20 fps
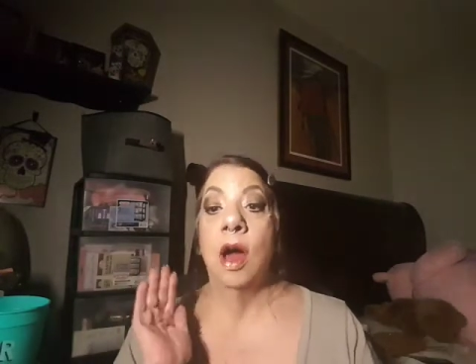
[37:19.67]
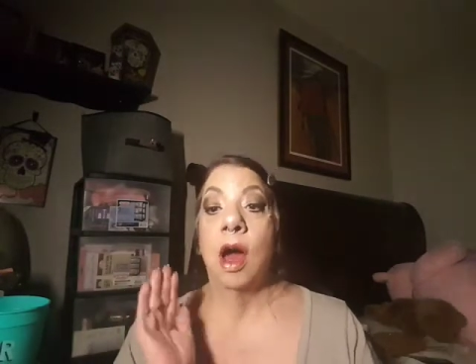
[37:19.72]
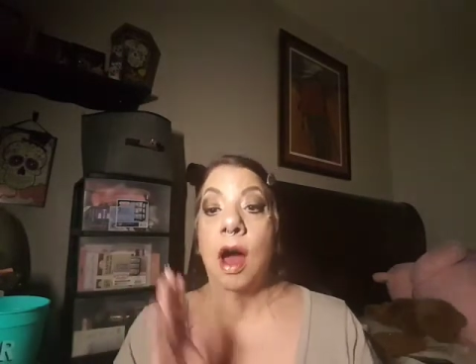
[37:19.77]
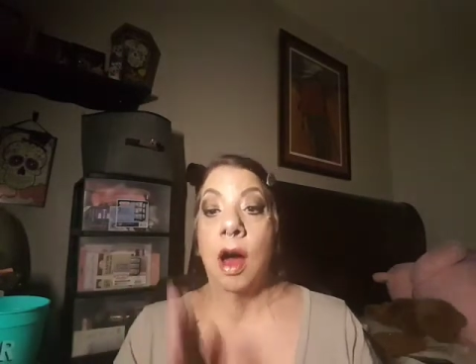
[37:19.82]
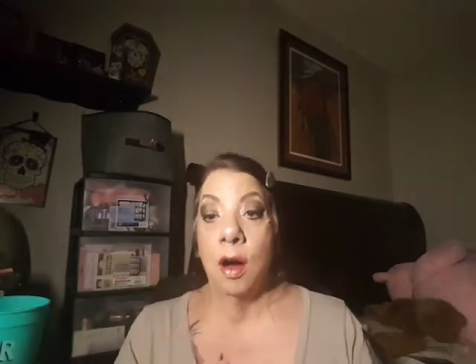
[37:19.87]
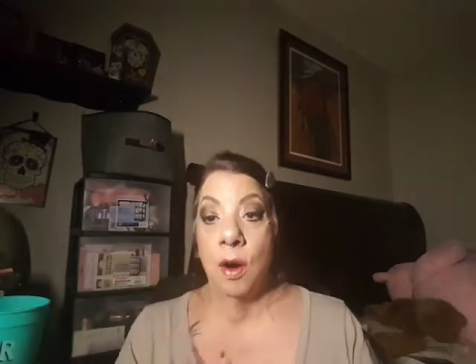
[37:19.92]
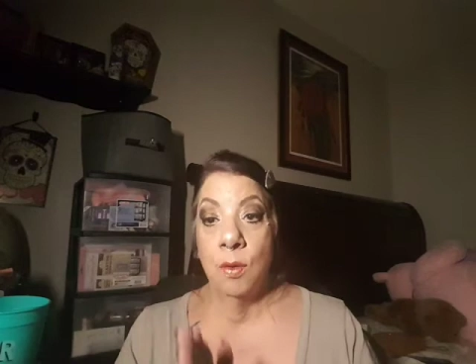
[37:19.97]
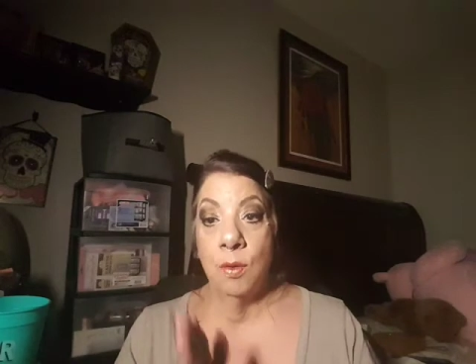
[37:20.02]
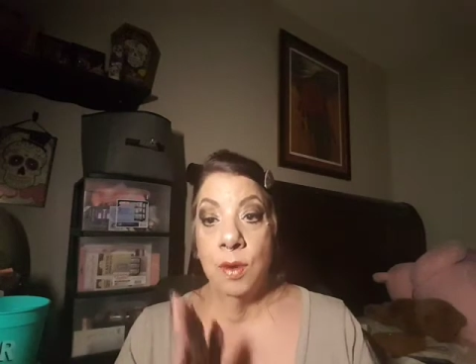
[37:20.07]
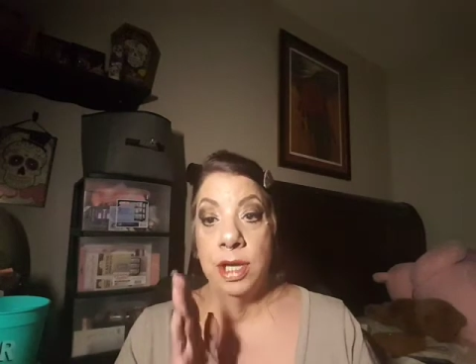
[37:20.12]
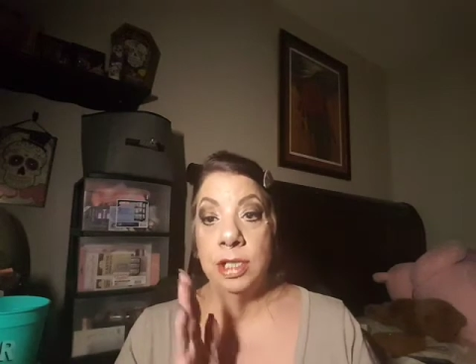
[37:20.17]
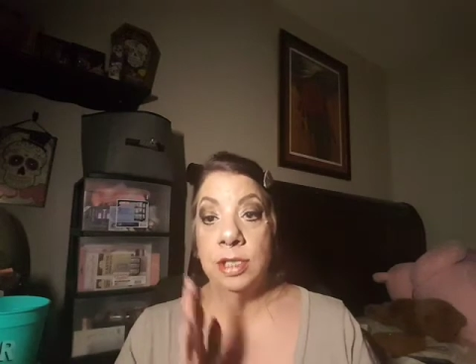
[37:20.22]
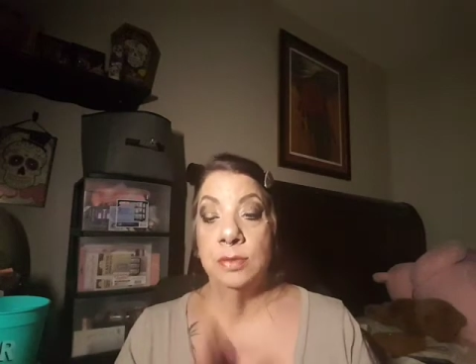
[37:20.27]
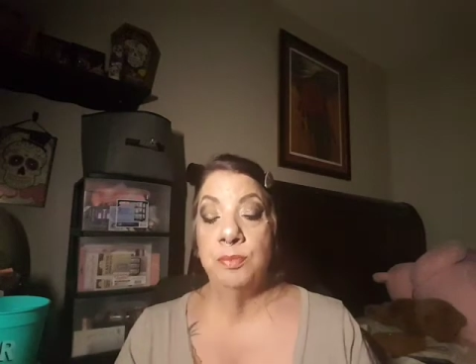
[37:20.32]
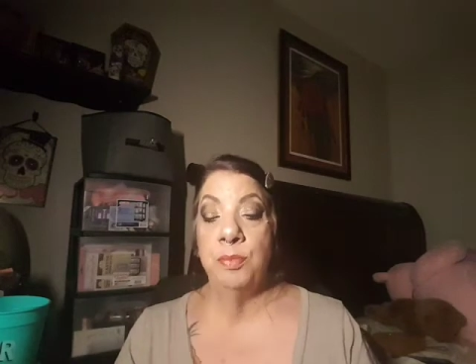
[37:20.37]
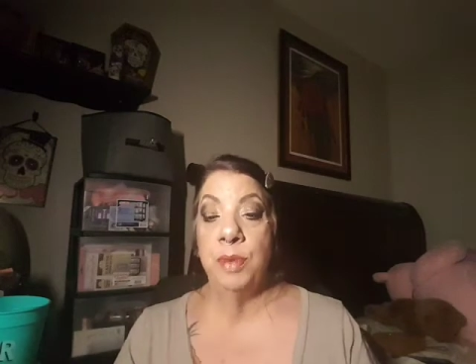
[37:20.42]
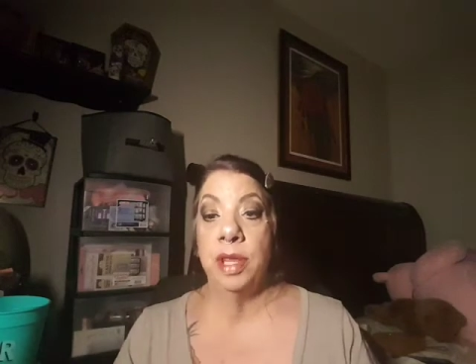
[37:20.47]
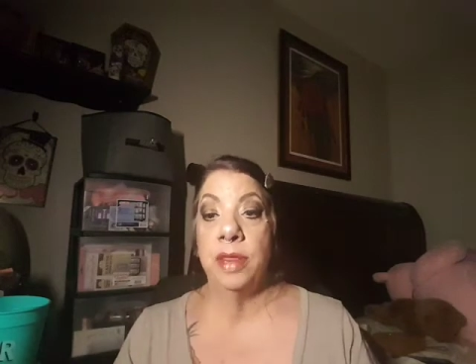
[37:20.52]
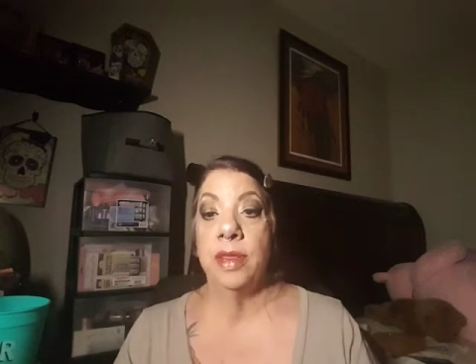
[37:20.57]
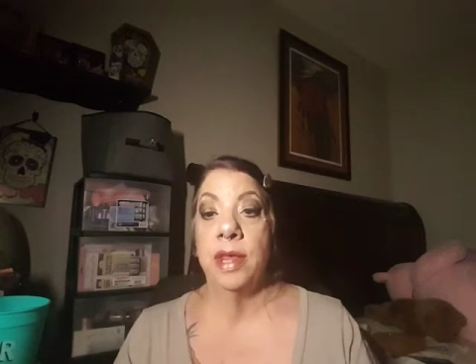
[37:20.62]

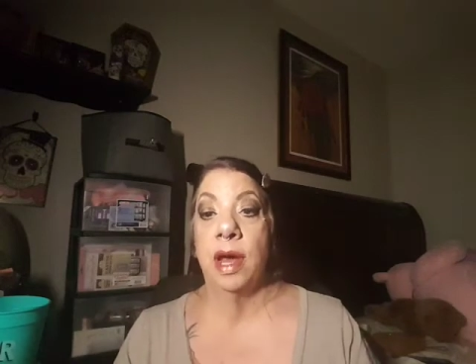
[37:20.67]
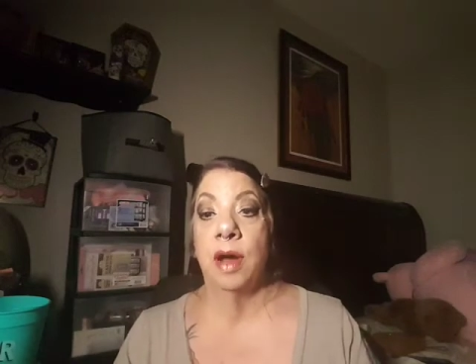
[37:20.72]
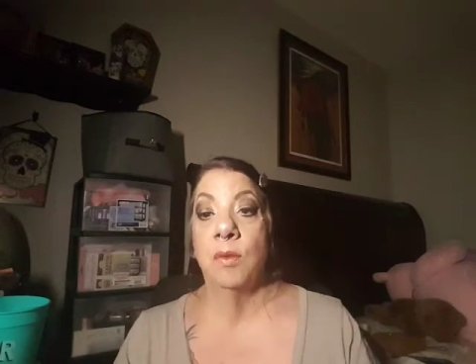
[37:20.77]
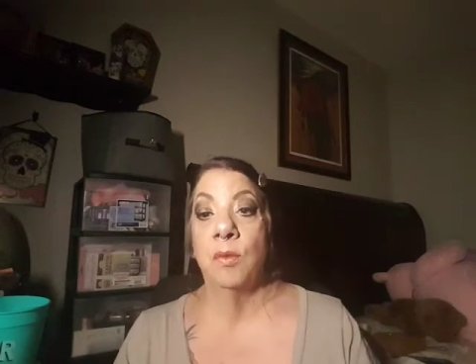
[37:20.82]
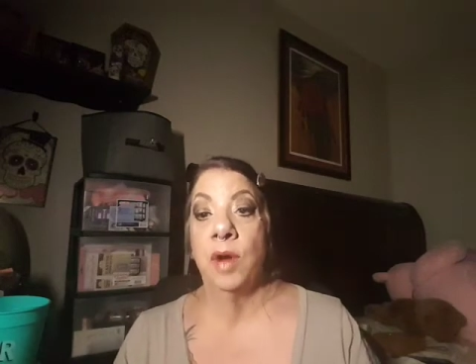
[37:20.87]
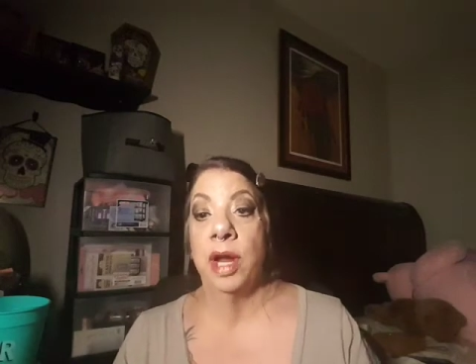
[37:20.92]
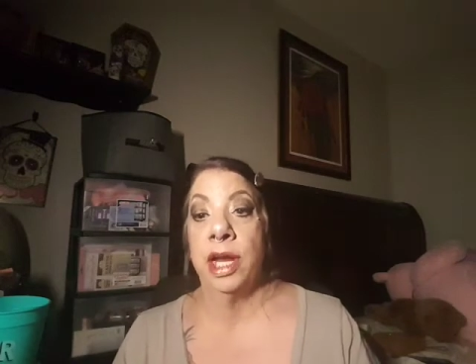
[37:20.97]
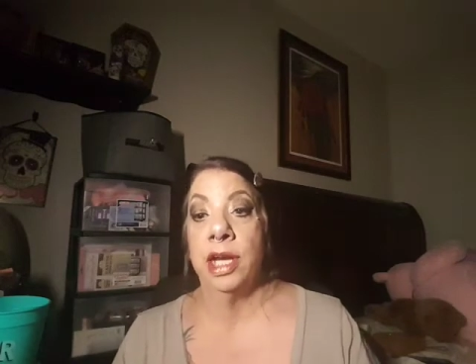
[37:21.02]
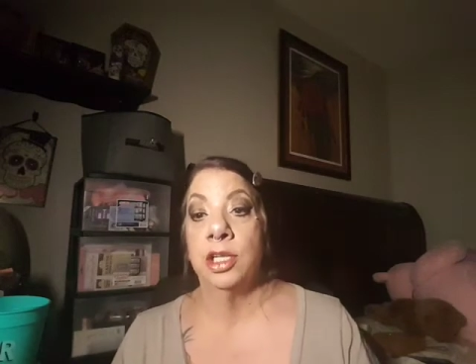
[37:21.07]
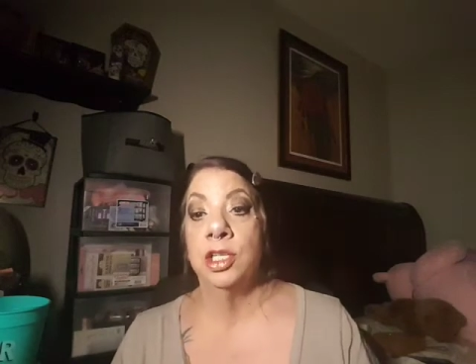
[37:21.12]
been that way,